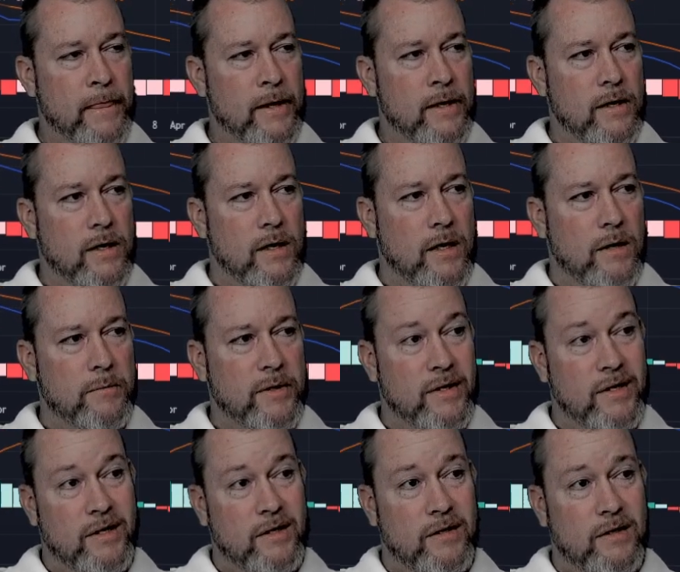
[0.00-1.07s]
And
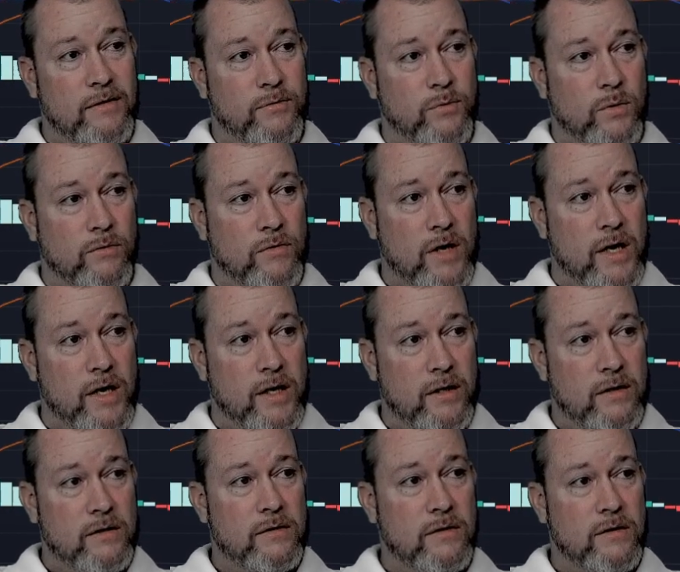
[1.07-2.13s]
then if we're right,
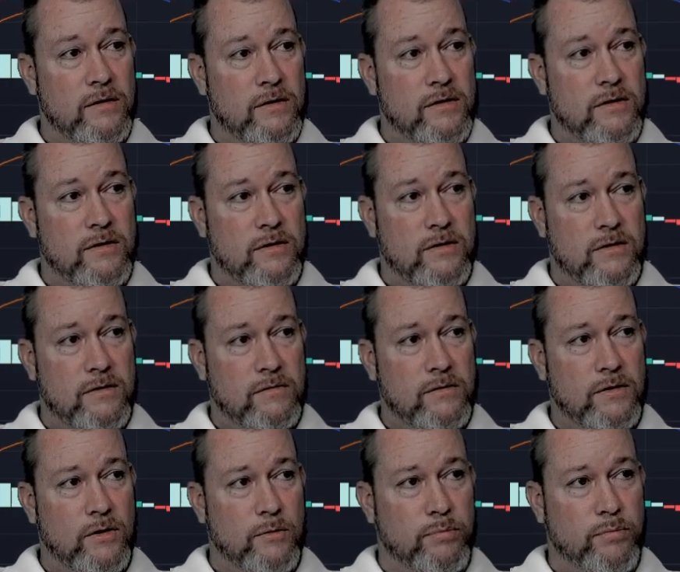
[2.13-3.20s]
and this is
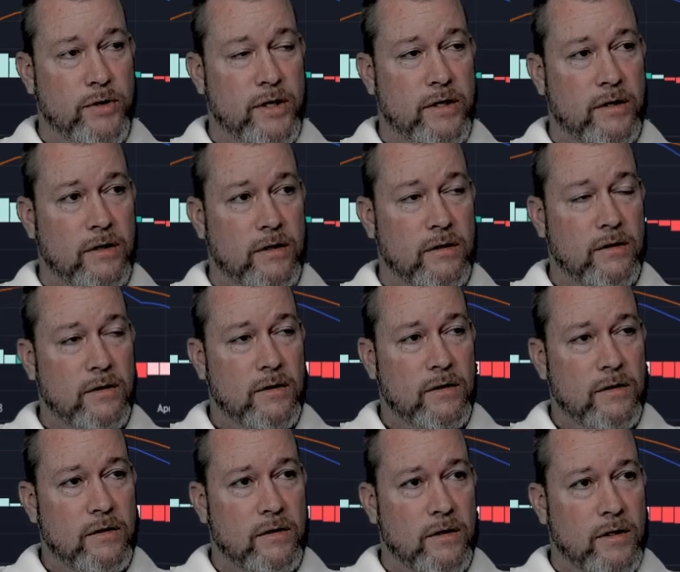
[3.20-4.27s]
breaking,
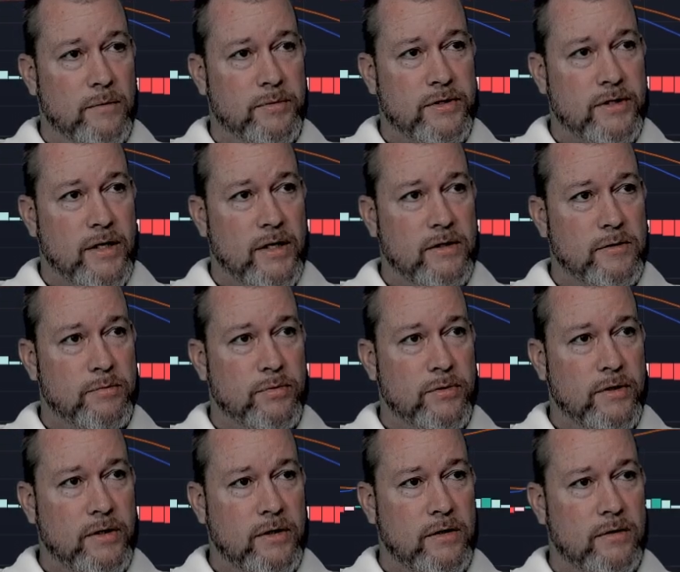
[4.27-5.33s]
the upside's
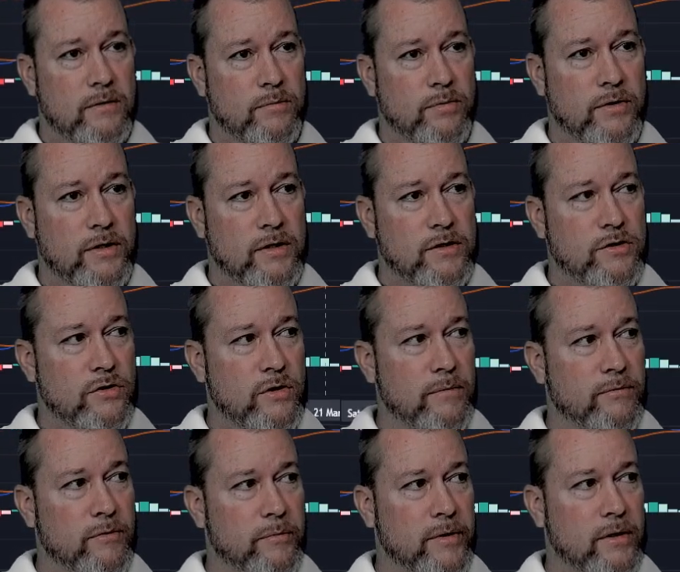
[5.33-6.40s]
pretty extreme
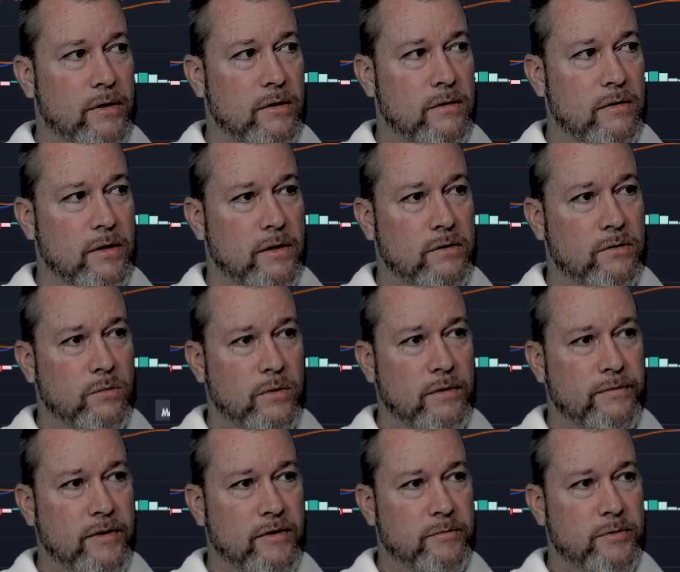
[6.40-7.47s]
from here, like
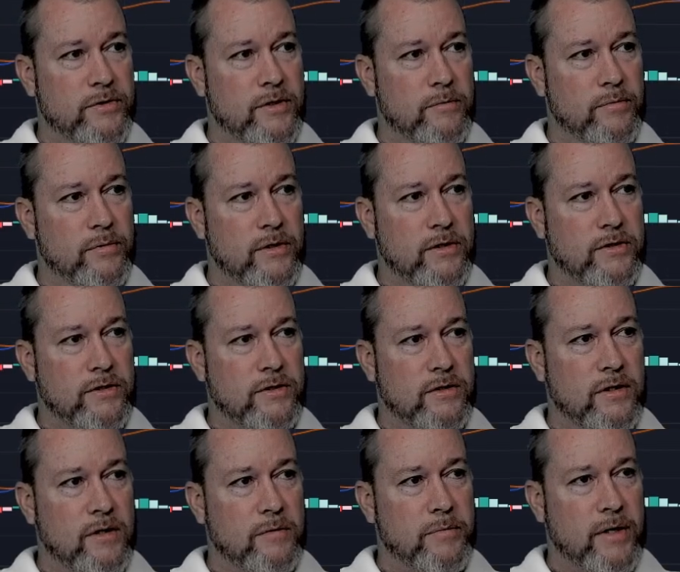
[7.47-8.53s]
25% plus just to
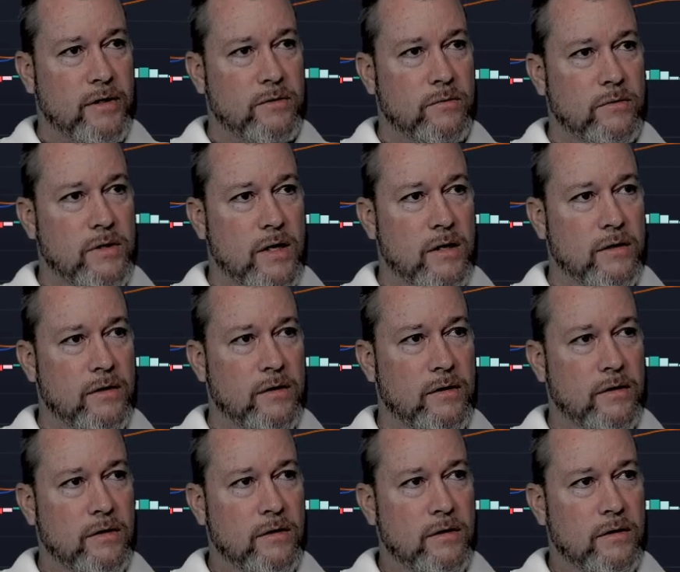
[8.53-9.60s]
get back to $1.
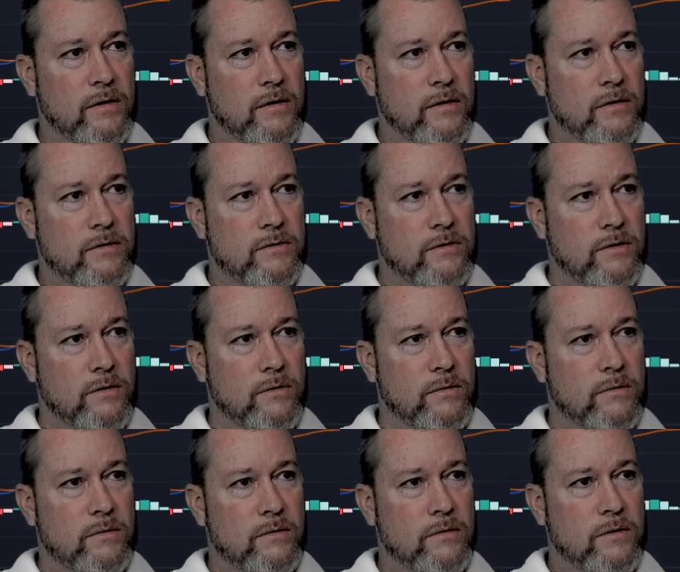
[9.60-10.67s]
So
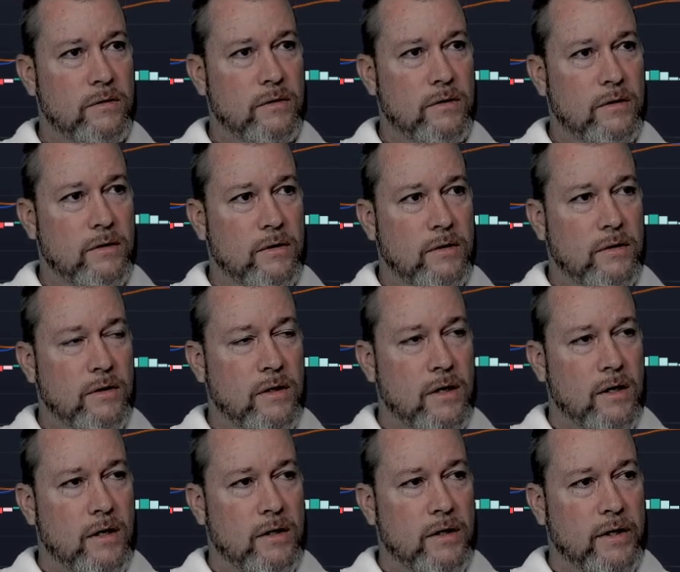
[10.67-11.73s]

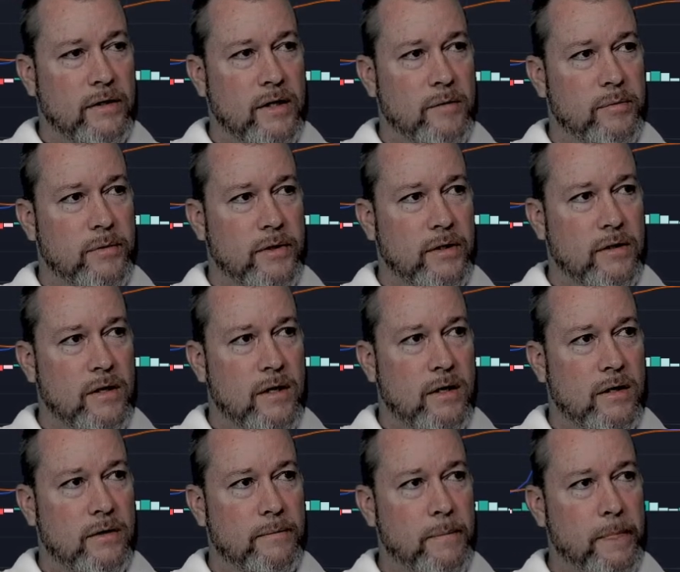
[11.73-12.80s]
I like that play a
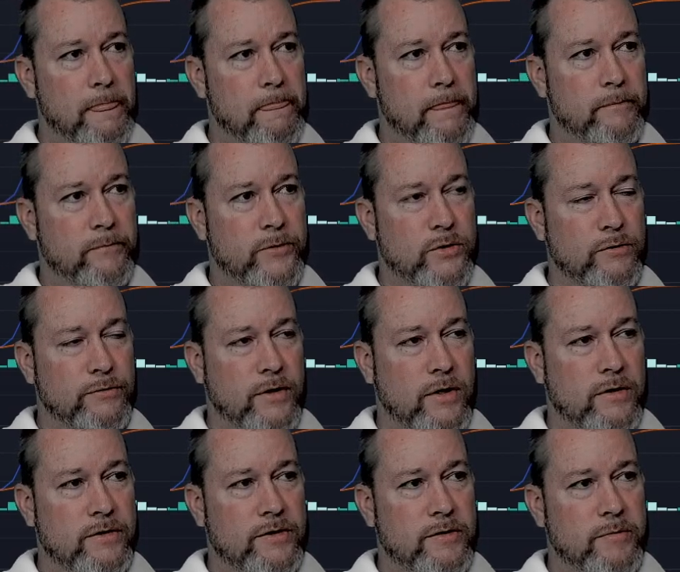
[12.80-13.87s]
lot. So far,
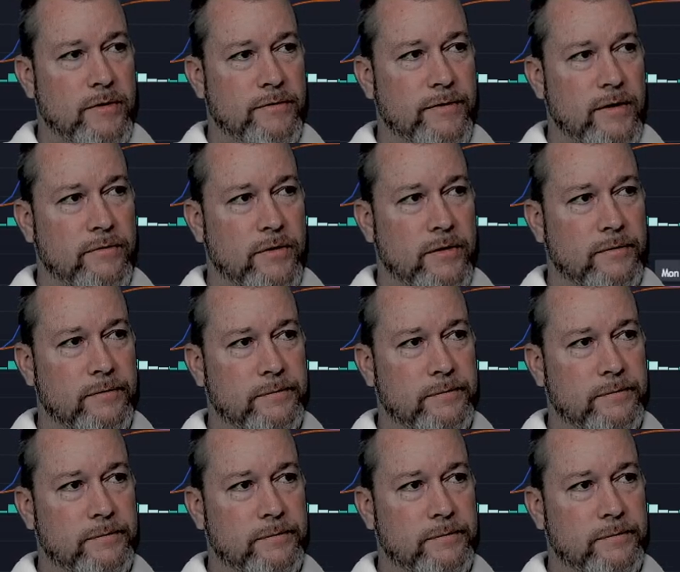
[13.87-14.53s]
this is my favorite